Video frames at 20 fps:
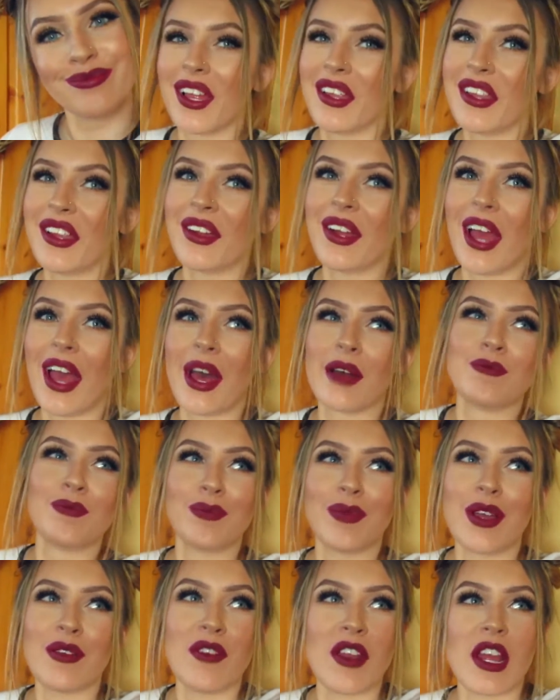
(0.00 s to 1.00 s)
So yeah,
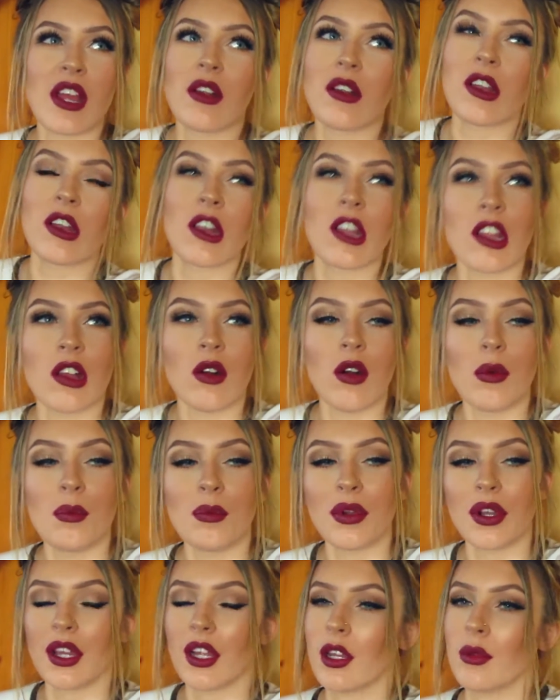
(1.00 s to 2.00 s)
my videos are so
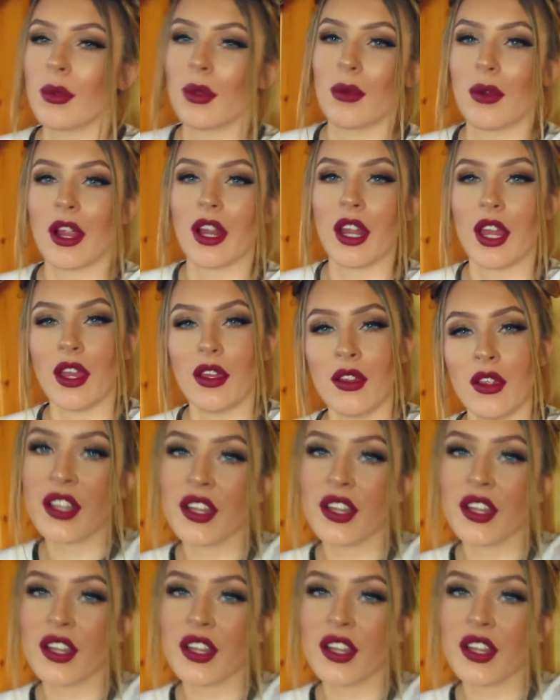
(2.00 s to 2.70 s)
unpredictable right now.